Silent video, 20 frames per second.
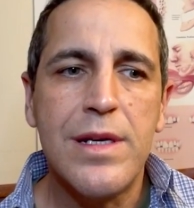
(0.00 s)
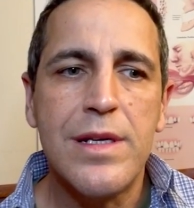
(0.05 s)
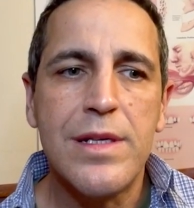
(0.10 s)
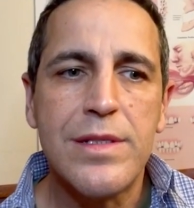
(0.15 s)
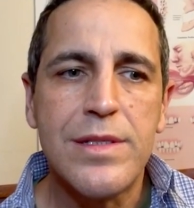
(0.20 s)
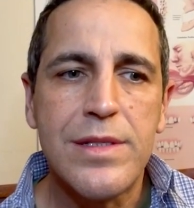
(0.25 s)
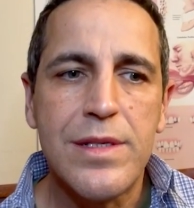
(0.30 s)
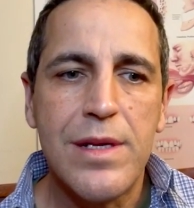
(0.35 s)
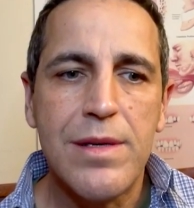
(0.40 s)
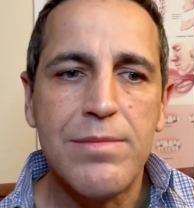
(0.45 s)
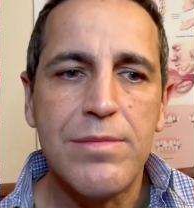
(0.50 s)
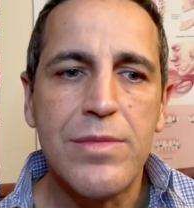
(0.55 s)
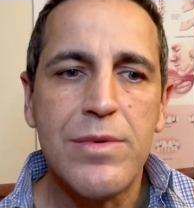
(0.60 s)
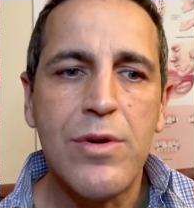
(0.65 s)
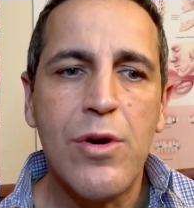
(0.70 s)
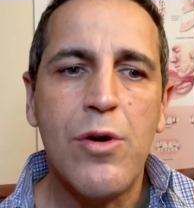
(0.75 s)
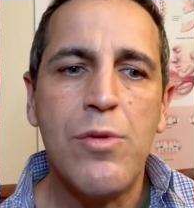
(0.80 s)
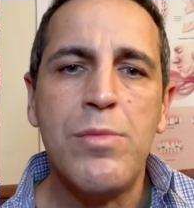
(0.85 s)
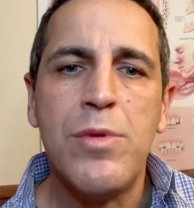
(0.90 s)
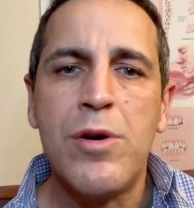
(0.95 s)
some
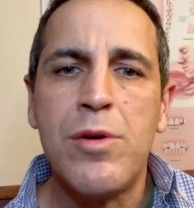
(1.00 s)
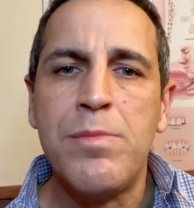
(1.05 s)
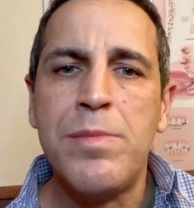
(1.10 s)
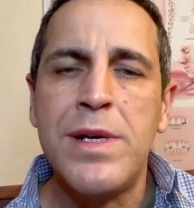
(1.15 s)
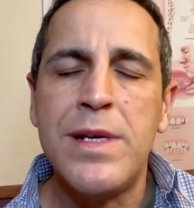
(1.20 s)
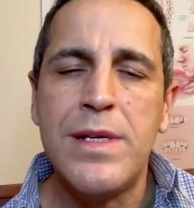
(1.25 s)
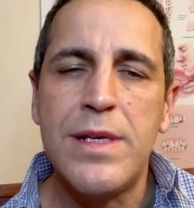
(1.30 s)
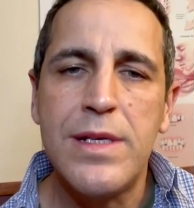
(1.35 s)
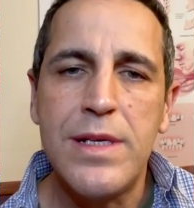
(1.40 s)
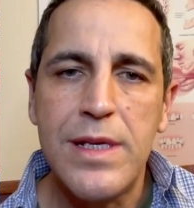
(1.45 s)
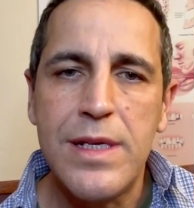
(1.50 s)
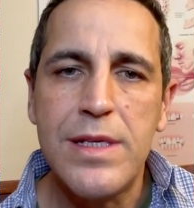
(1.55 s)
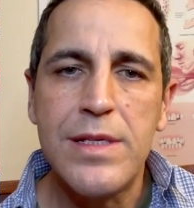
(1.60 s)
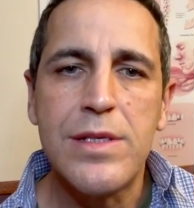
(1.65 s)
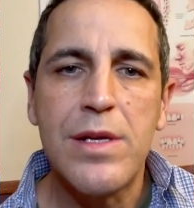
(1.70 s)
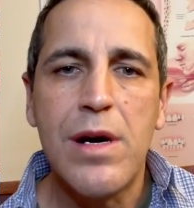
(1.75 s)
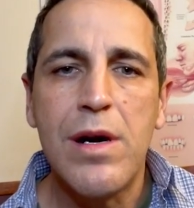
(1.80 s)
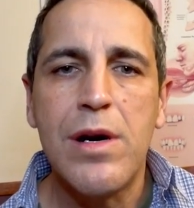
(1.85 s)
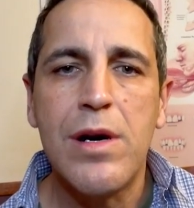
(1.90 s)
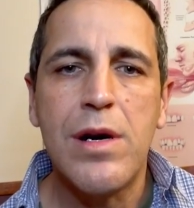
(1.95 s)
comorbidities
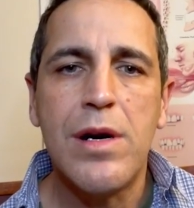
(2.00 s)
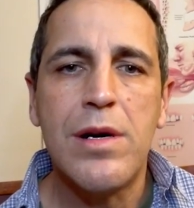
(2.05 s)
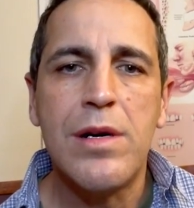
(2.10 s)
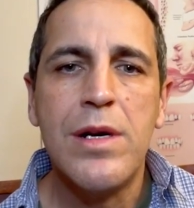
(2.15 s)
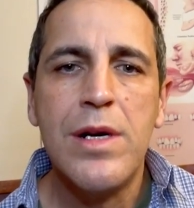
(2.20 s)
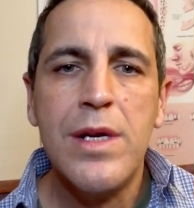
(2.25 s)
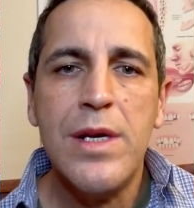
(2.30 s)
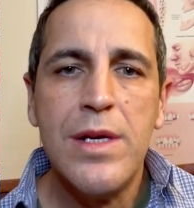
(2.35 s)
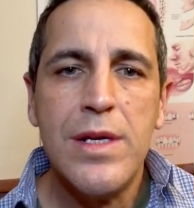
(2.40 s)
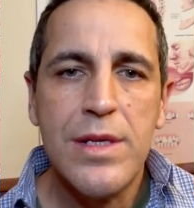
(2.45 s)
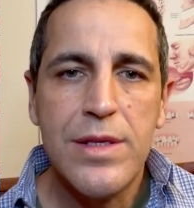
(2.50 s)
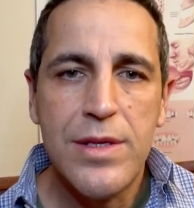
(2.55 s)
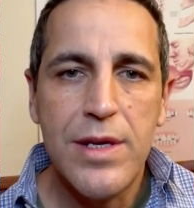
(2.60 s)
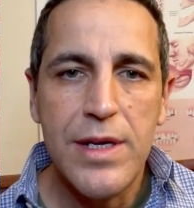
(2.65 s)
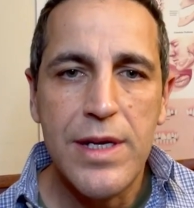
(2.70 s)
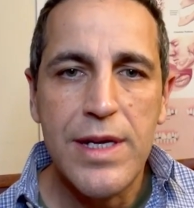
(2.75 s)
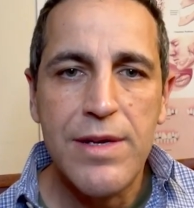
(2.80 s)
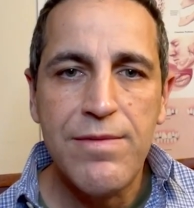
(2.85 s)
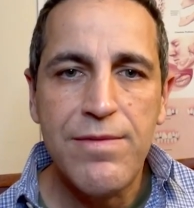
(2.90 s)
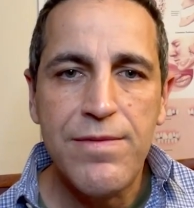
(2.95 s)
are the
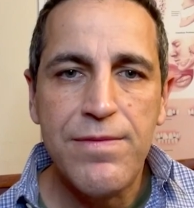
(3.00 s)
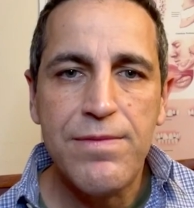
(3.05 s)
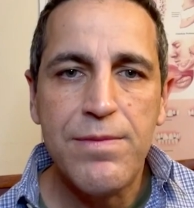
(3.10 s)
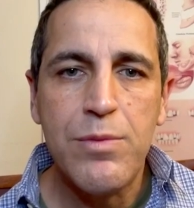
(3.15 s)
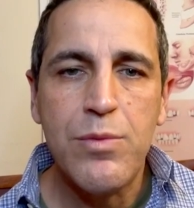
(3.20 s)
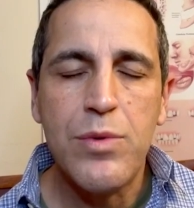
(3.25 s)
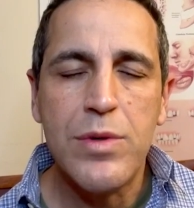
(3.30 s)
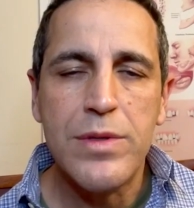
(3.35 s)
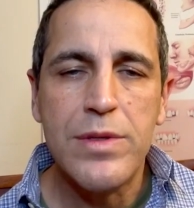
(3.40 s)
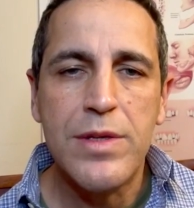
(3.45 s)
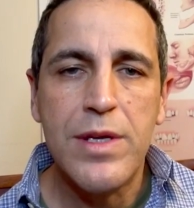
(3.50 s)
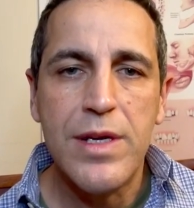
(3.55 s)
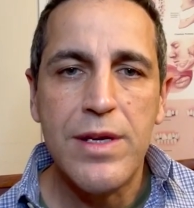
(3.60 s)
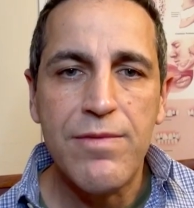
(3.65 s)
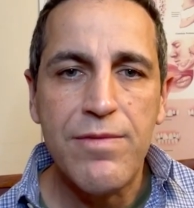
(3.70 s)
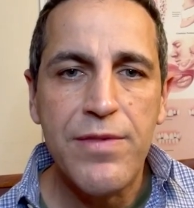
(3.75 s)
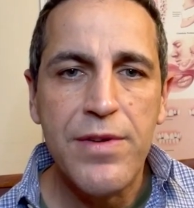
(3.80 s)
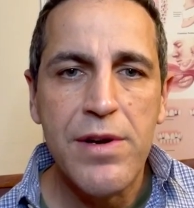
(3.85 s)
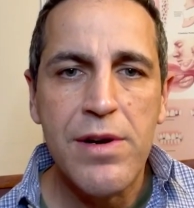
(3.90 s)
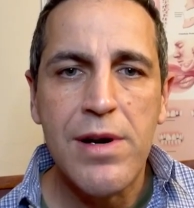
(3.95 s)
inf- the
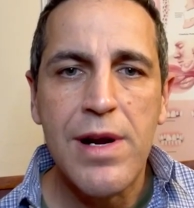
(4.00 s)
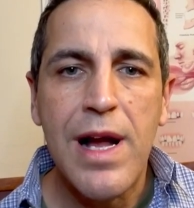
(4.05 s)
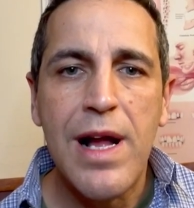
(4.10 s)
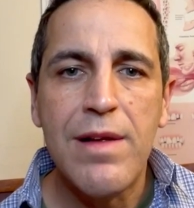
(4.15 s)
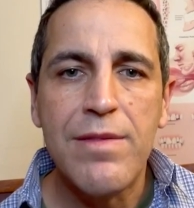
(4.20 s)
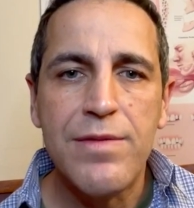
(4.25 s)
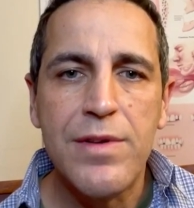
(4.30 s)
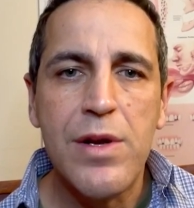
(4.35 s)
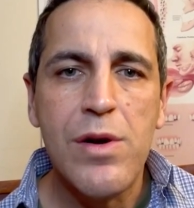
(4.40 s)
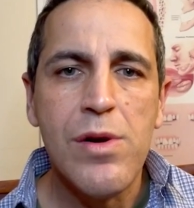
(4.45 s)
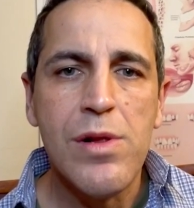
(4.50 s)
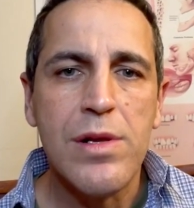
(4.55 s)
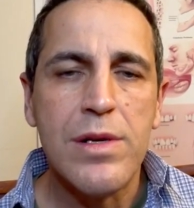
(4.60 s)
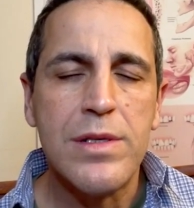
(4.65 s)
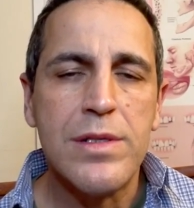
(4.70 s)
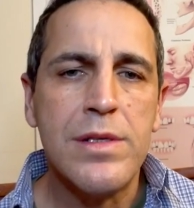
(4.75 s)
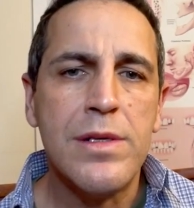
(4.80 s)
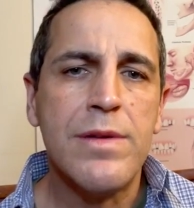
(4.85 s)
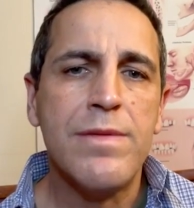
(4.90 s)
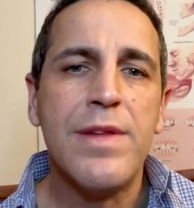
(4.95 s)
inferior alveolar
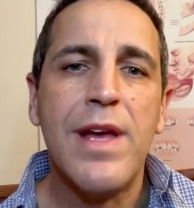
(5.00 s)
nerve.